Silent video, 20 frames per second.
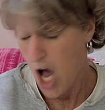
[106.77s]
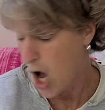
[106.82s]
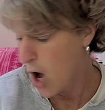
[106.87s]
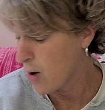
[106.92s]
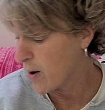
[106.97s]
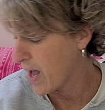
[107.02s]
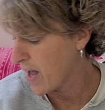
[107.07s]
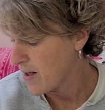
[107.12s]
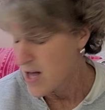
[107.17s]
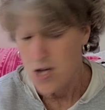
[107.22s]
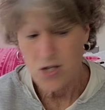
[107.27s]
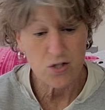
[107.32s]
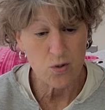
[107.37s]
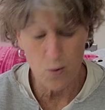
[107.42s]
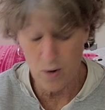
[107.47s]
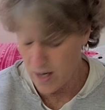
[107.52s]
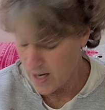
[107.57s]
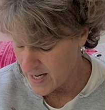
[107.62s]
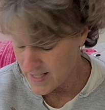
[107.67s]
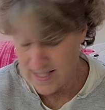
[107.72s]
Okay, so
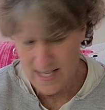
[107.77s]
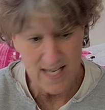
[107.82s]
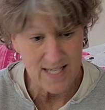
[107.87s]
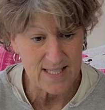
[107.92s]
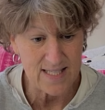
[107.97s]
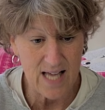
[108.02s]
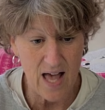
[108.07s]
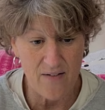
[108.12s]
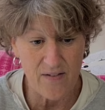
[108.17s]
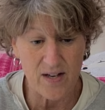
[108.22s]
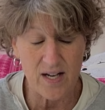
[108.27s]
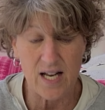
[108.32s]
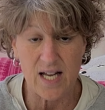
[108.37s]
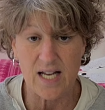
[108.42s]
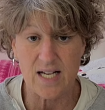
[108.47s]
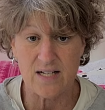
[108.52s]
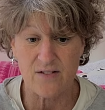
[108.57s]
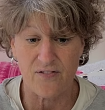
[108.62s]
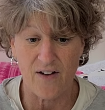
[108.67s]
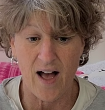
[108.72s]
what did I say? 7
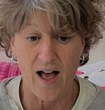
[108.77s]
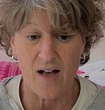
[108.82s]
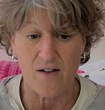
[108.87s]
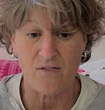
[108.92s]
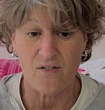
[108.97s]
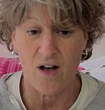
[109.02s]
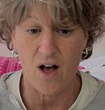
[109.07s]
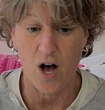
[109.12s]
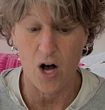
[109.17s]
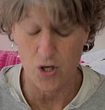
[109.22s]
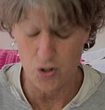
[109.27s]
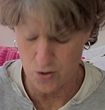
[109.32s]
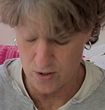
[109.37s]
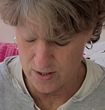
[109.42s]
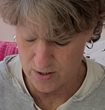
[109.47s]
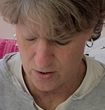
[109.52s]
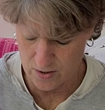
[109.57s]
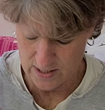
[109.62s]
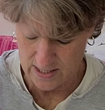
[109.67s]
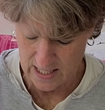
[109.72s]

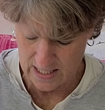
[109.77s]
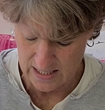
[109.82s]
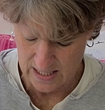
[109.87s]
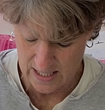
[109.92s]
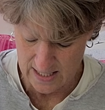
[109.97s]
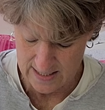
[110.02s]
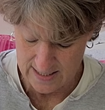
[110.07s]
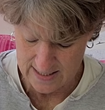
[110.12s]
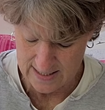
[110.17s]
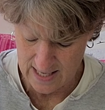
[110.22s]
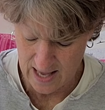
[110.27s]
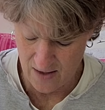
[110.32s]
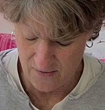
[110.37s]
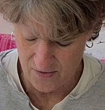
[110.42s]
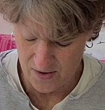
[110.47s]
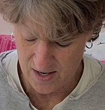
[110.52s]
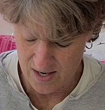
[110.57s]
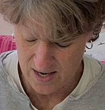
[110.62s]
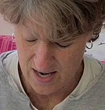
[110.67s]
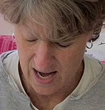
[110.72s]
5/100 looks like this.
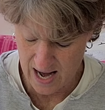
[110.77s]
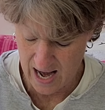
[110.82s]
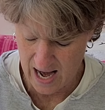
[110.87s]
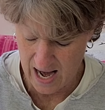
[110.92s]
7